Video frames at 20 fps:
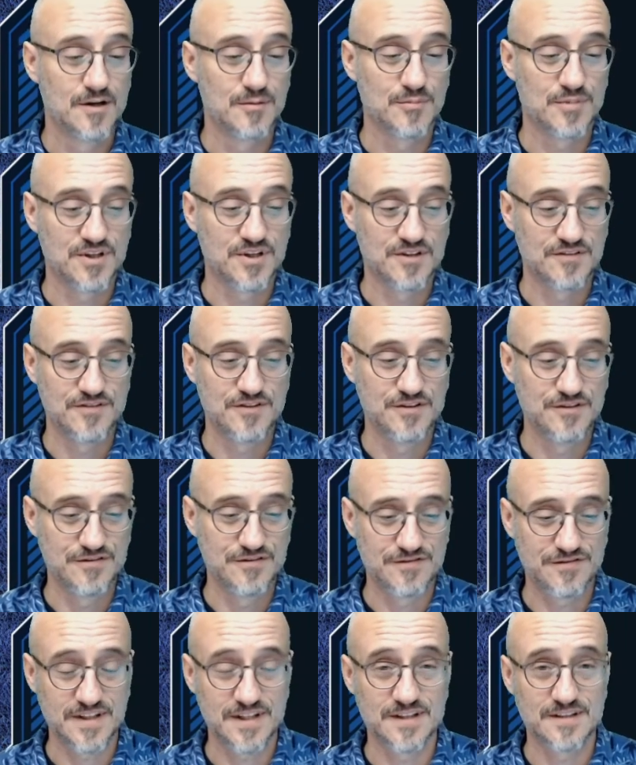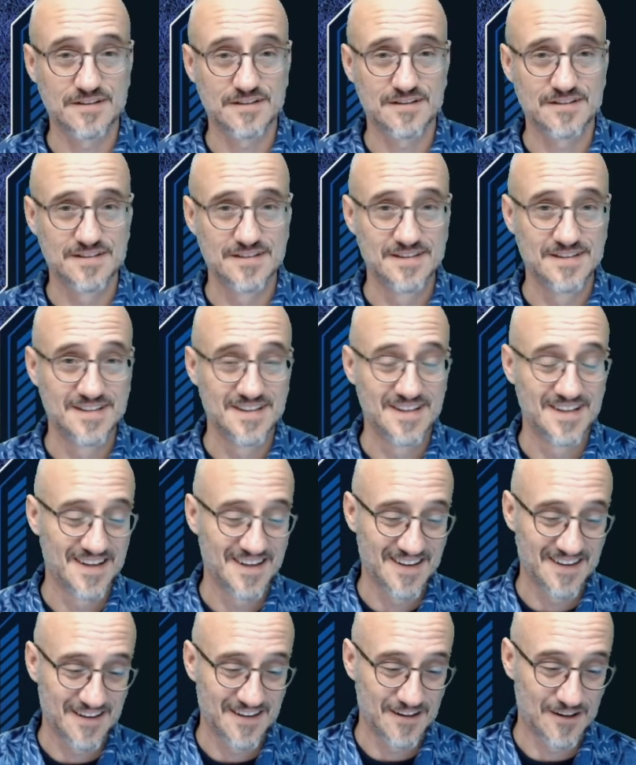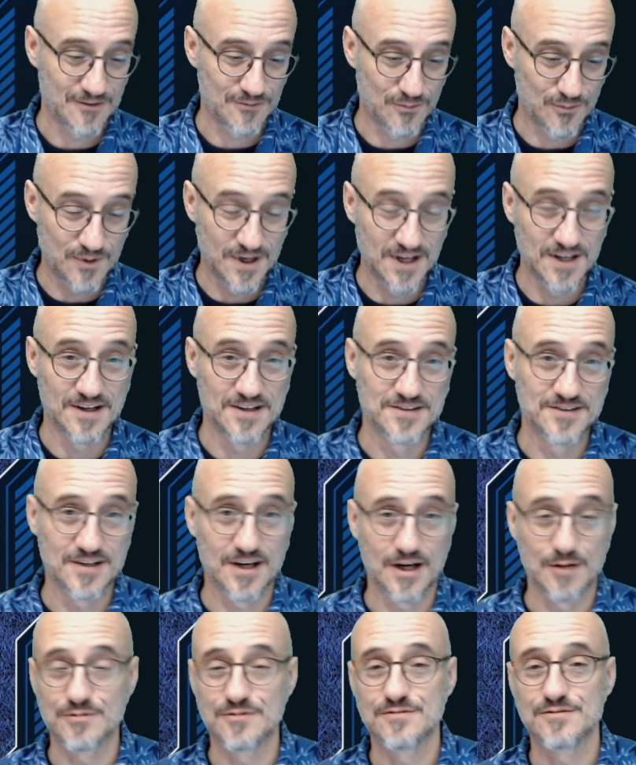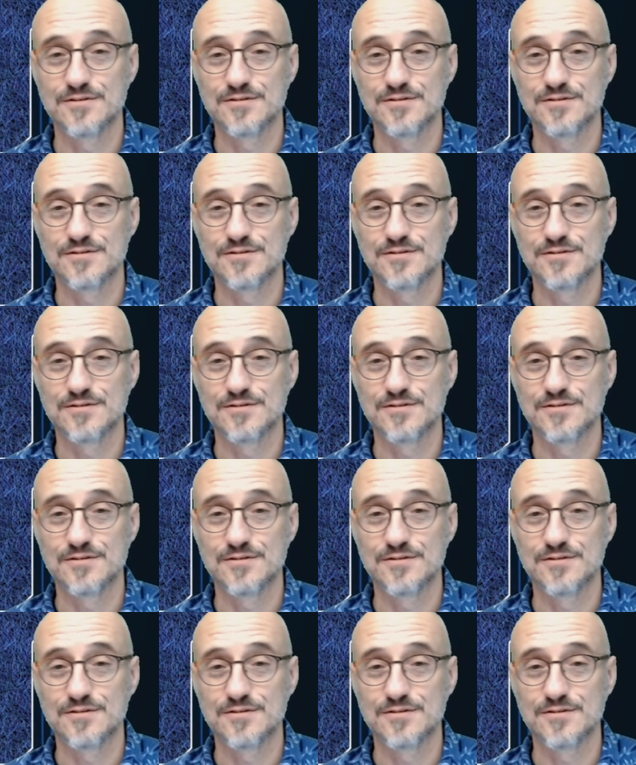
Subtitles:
But if you fail, they're right on top of you.